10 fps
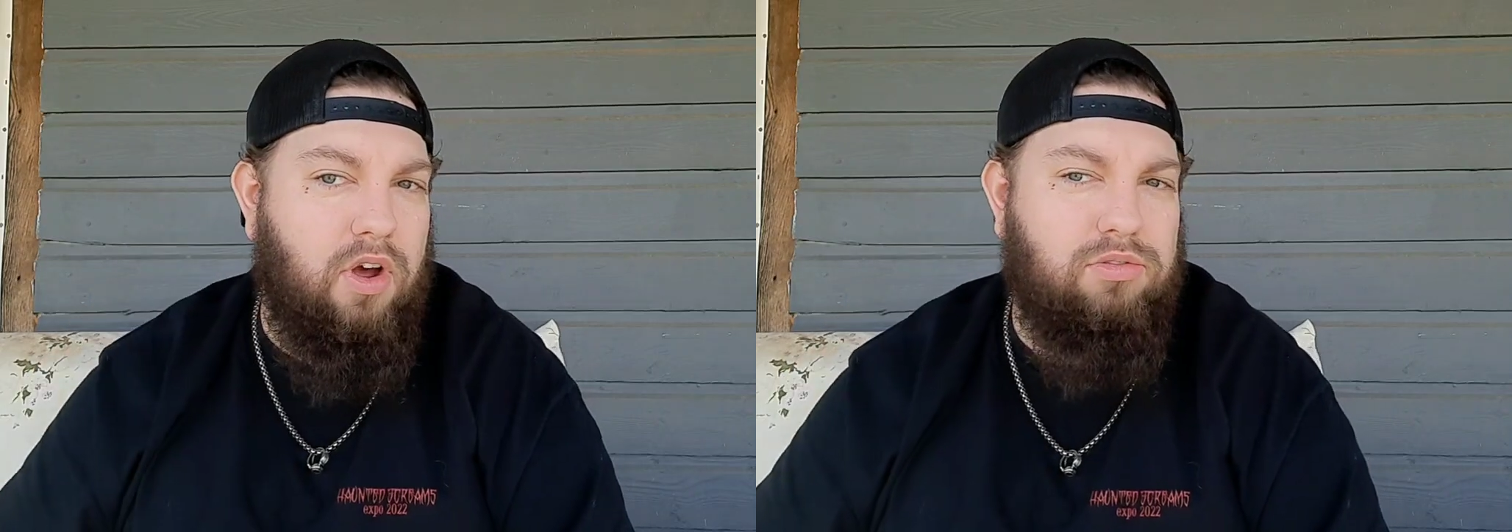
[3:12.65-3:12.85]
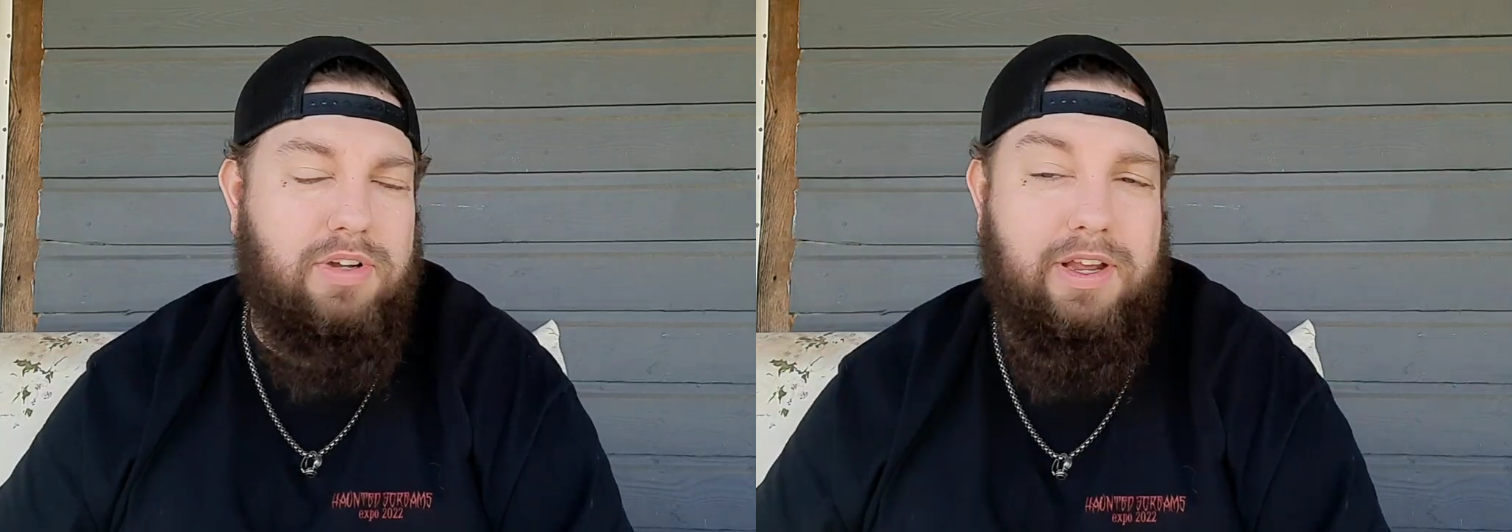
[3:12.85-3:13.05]

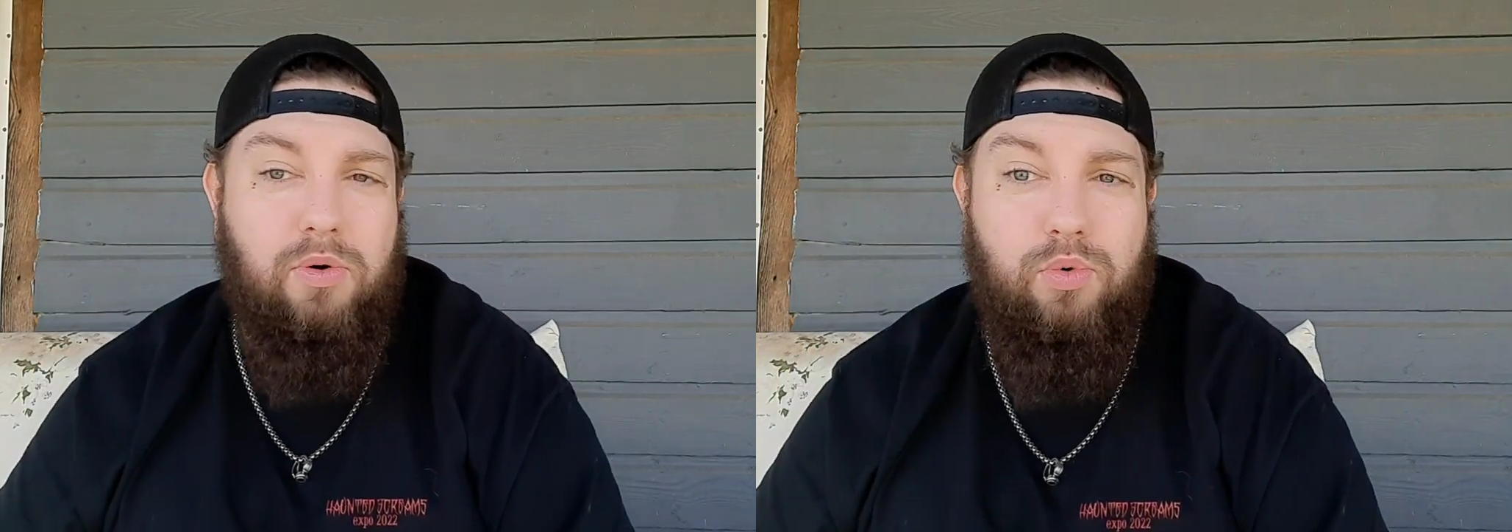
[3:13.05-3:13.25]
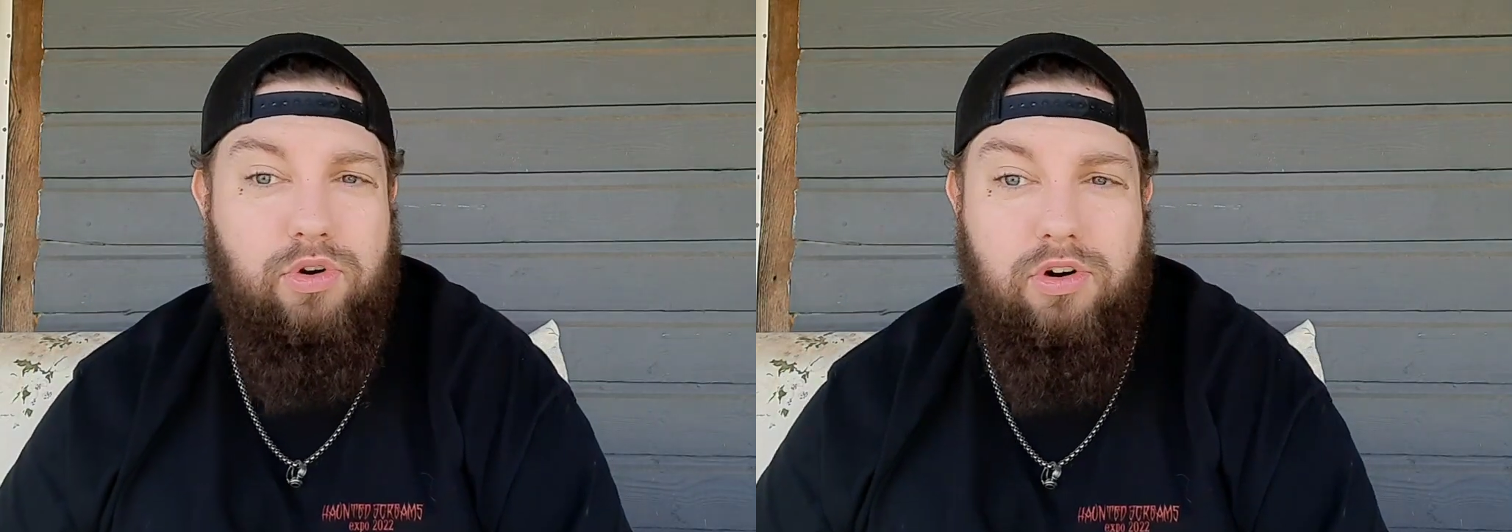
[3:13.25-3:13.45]
on like a
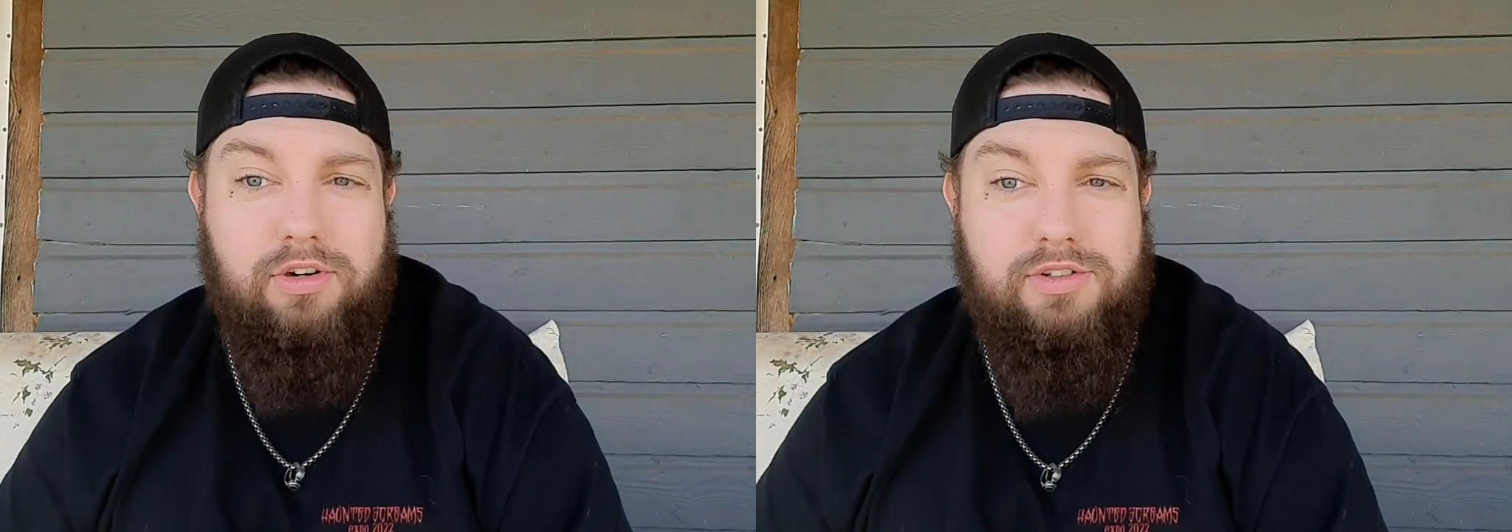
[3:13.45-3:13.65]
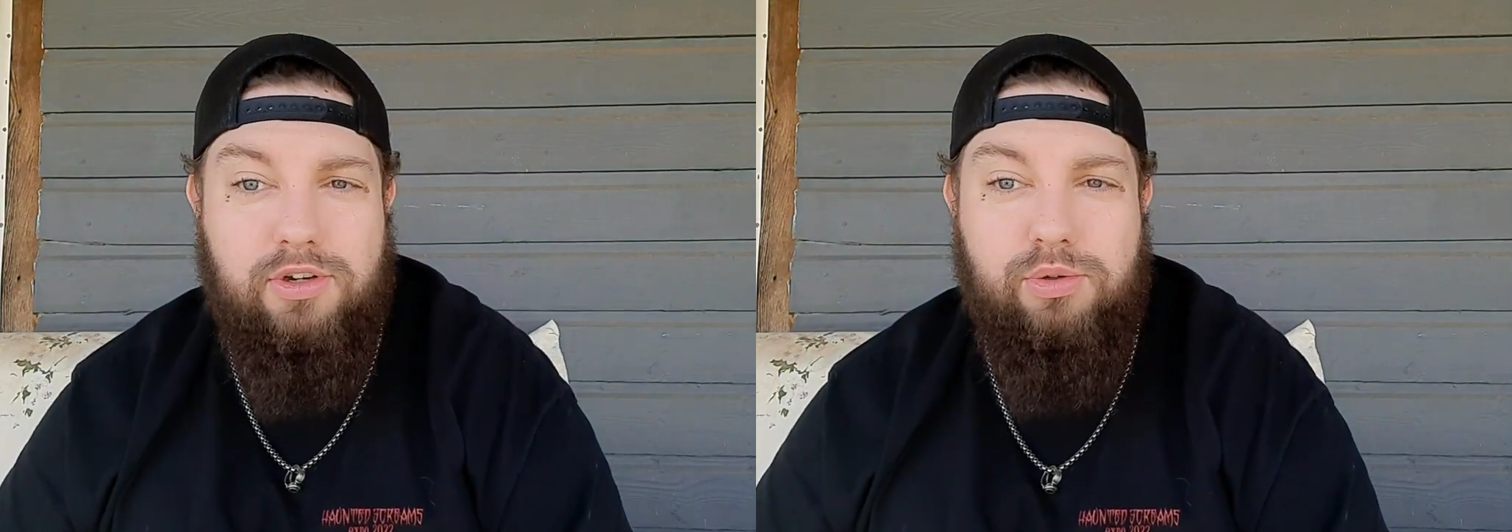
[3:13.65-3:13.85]
one or a
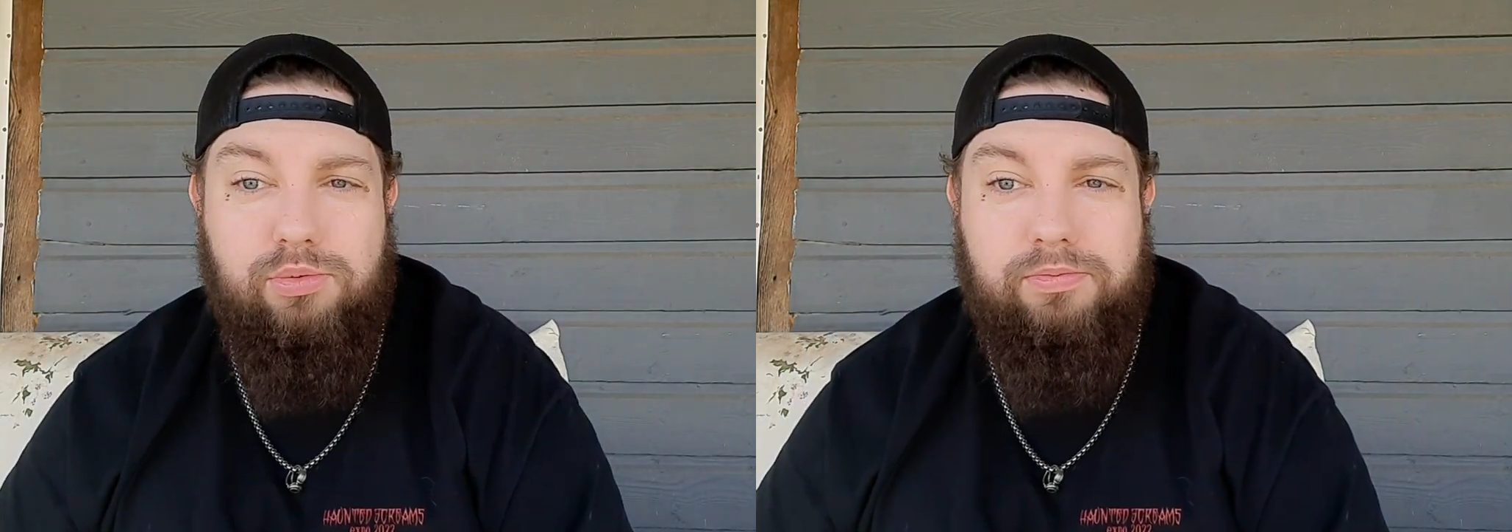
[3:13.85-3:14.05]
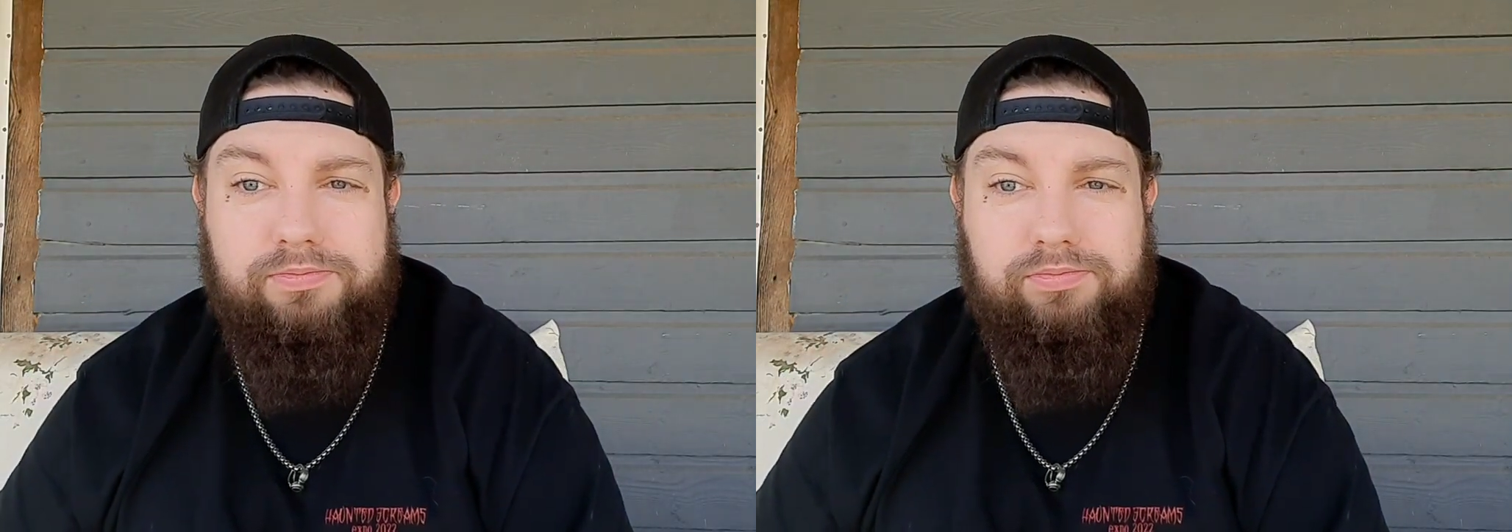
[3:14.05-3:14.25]
two